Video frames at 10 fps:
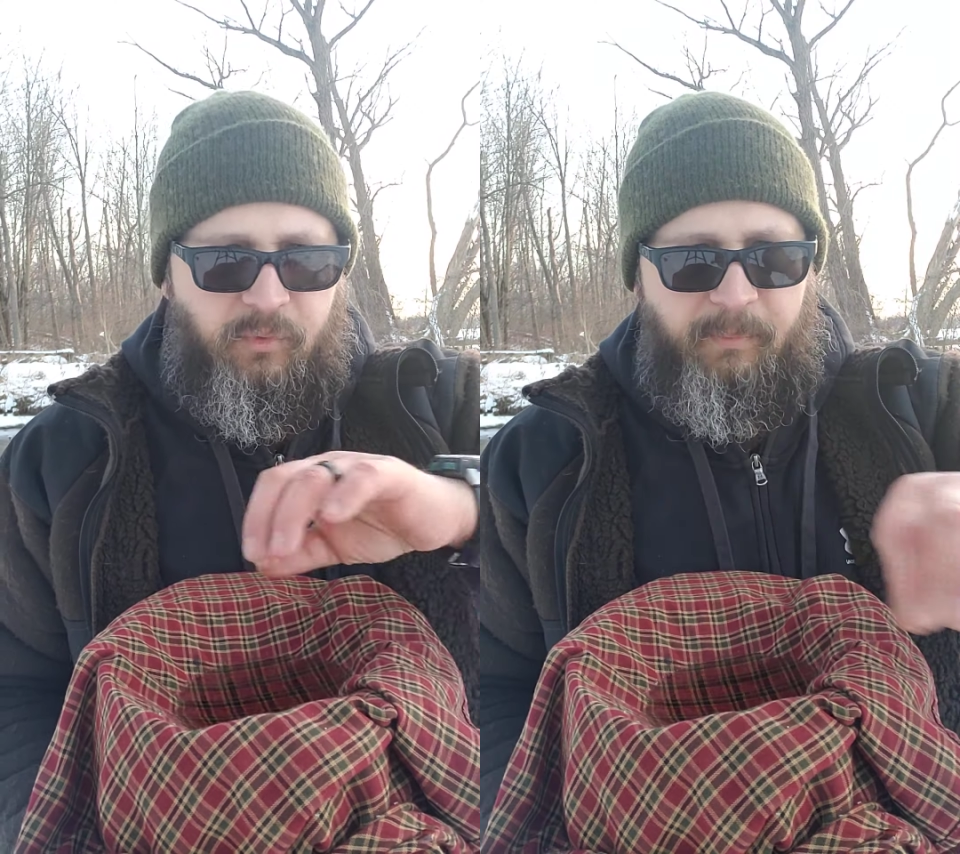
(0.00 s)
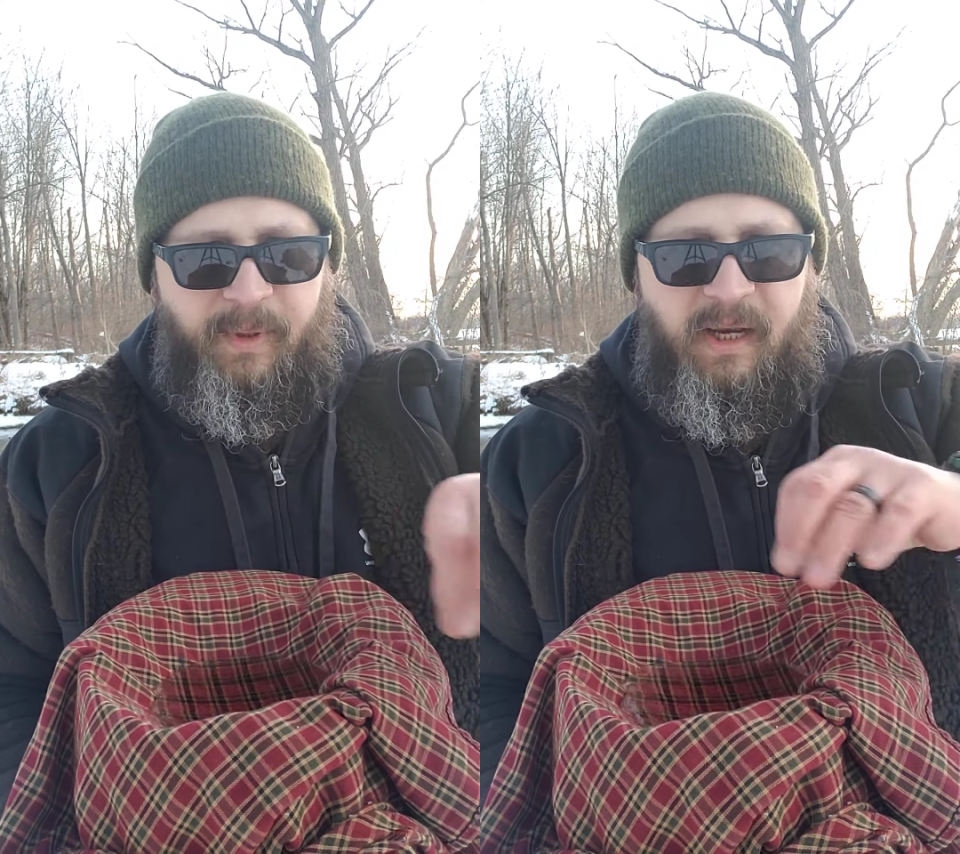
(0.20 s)

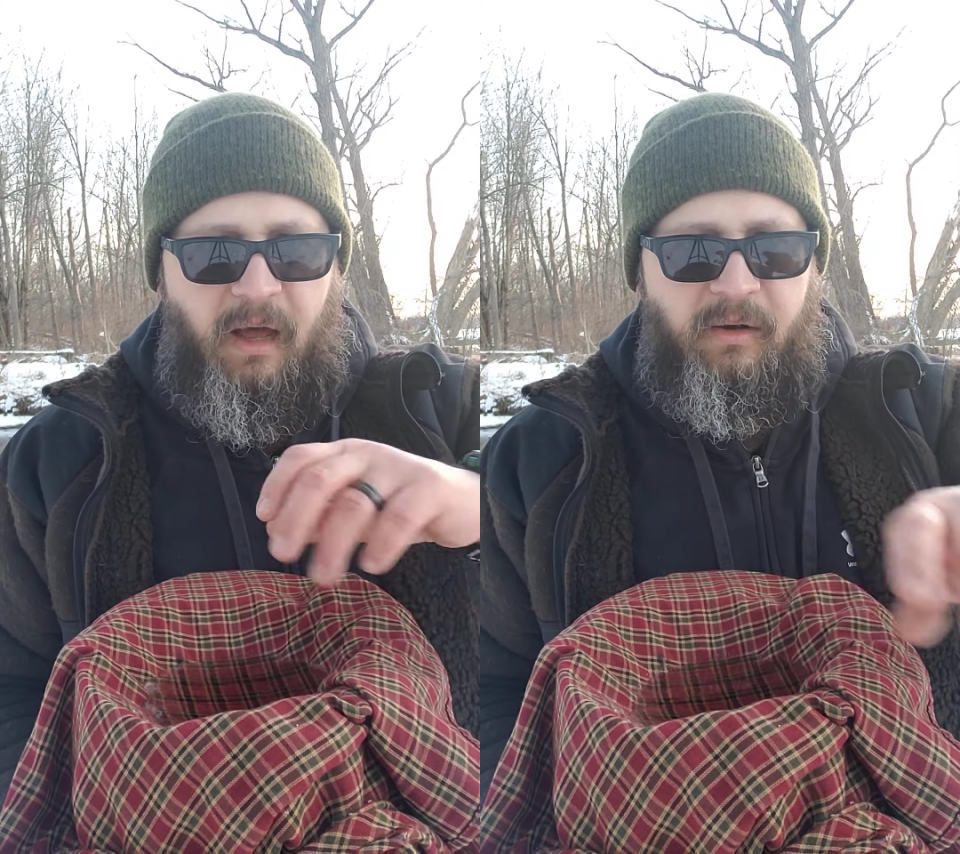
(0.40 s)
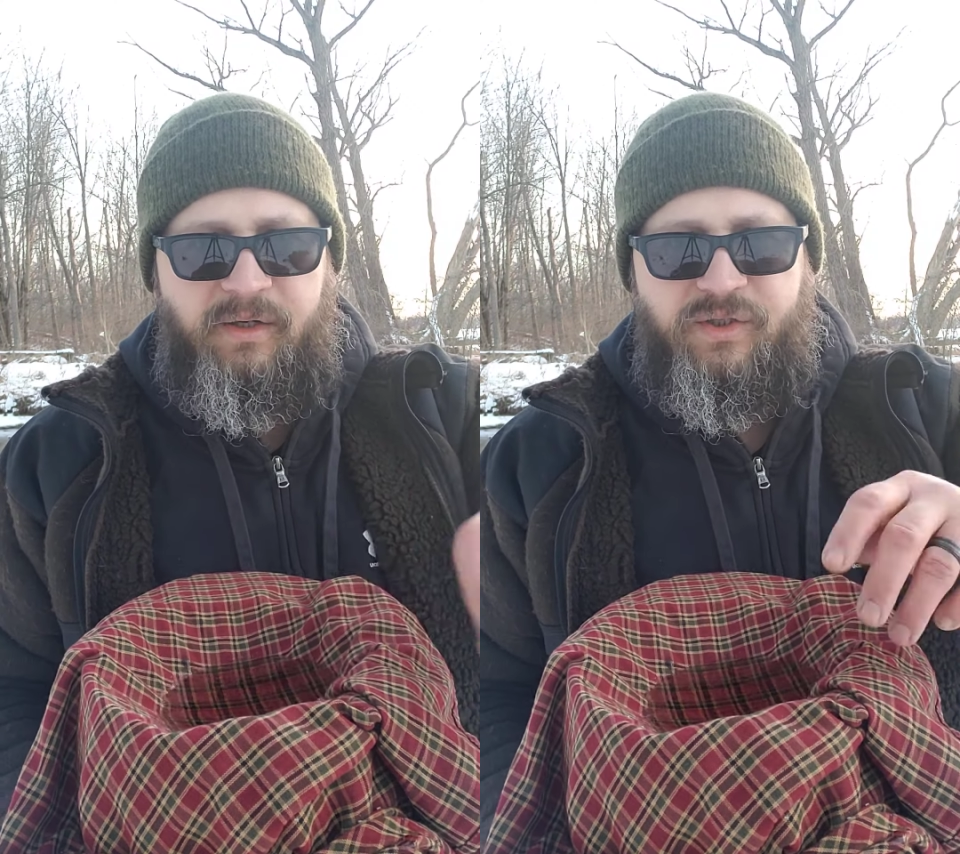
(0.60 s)
rip it
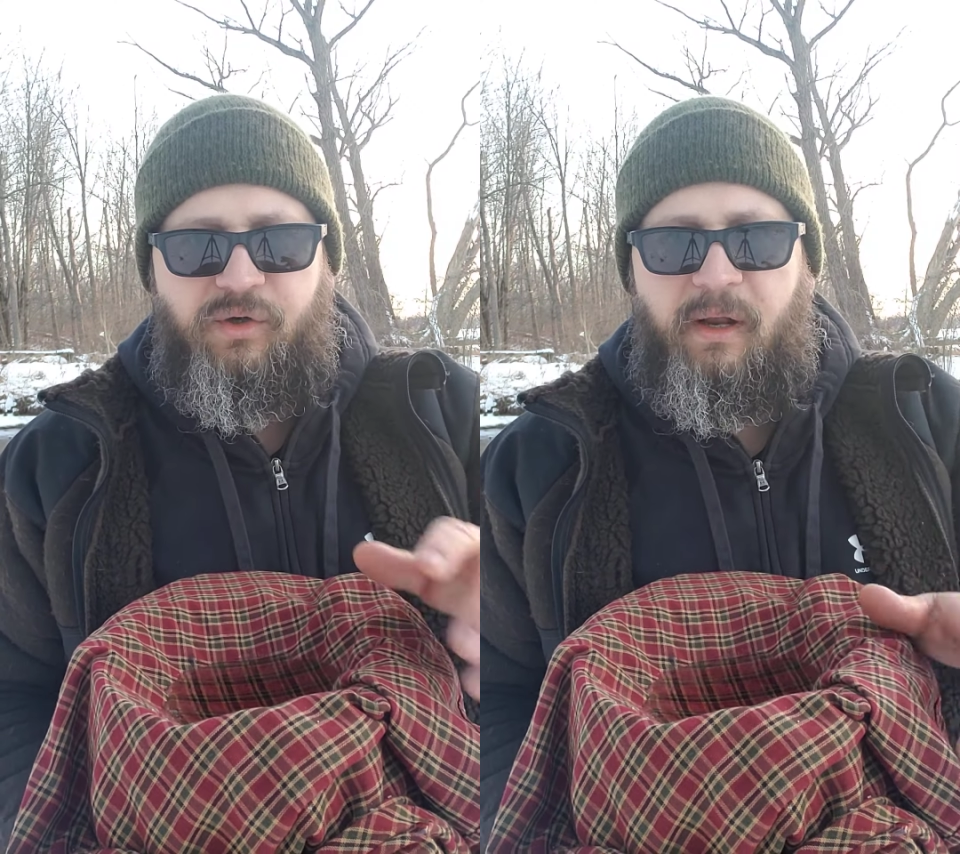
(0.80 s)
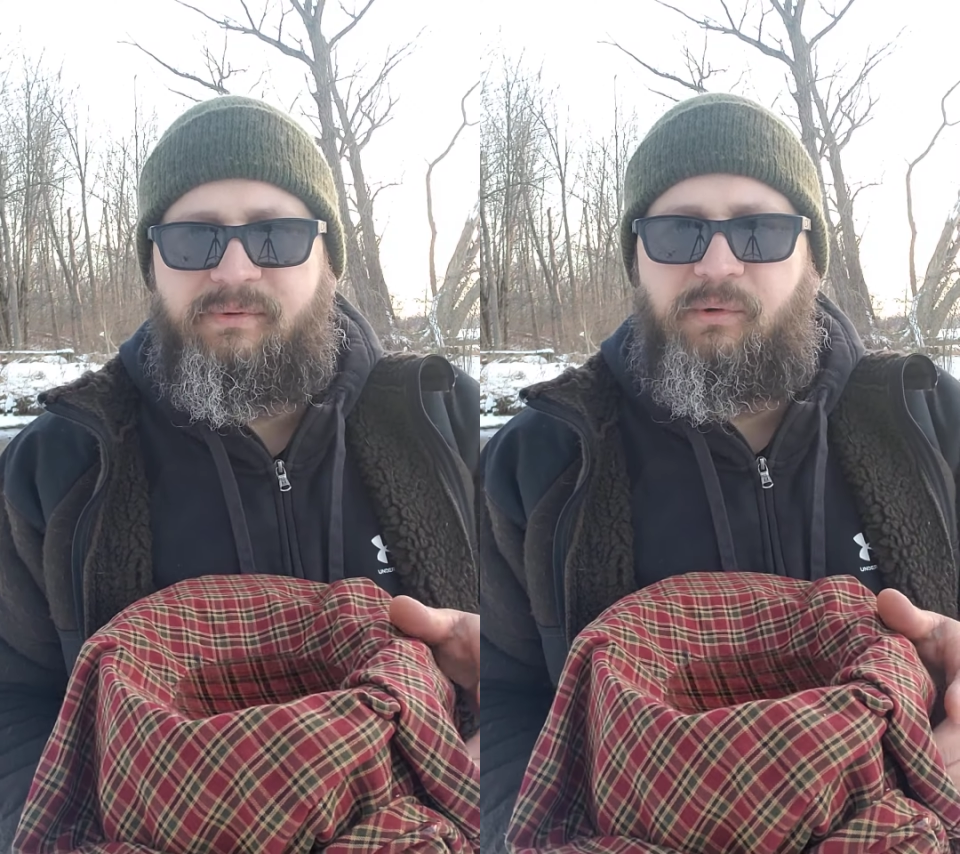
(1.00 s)
down into
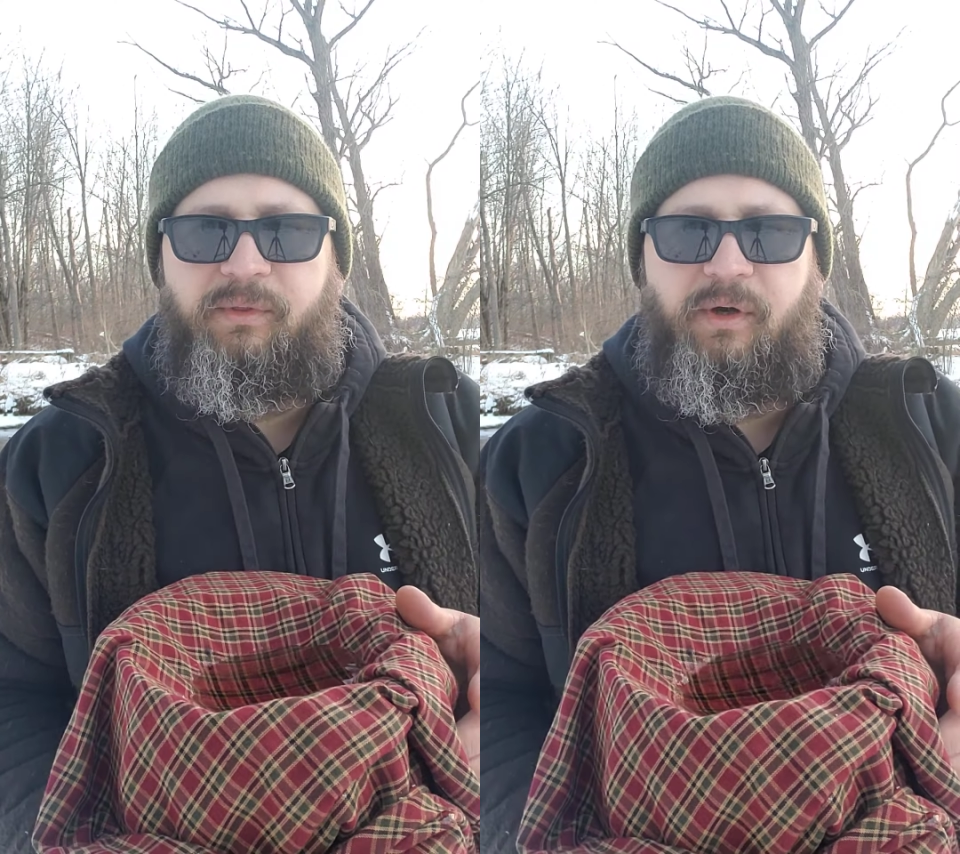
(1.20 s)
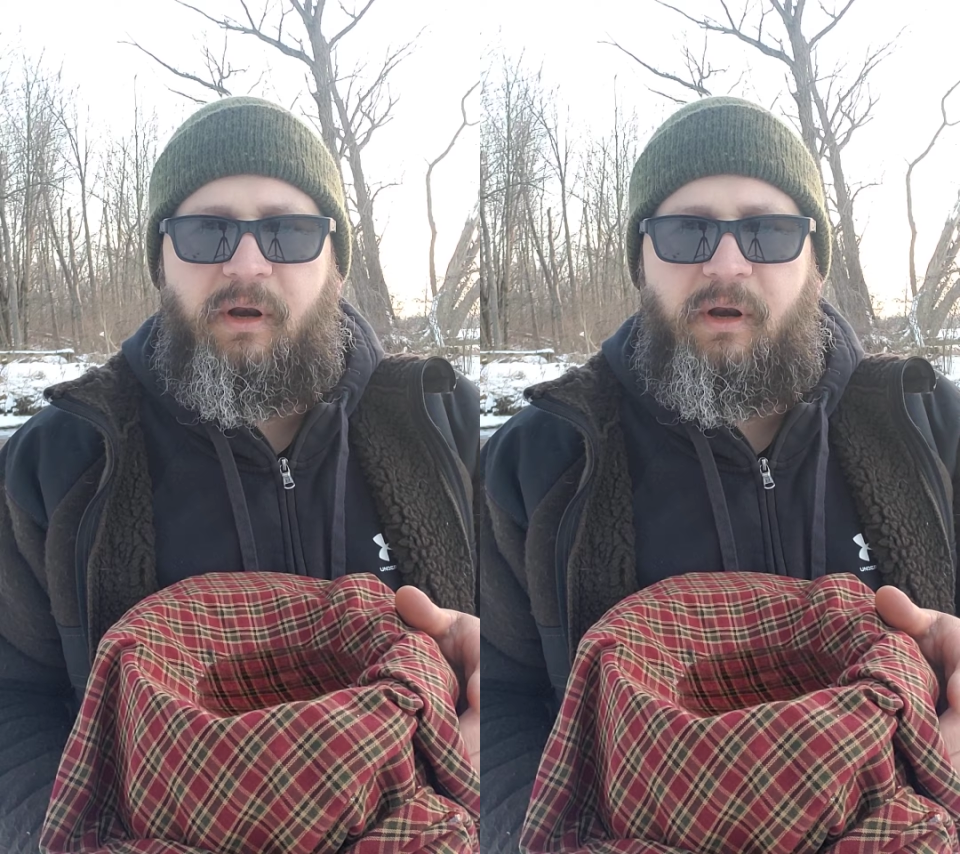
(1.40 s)
strips with your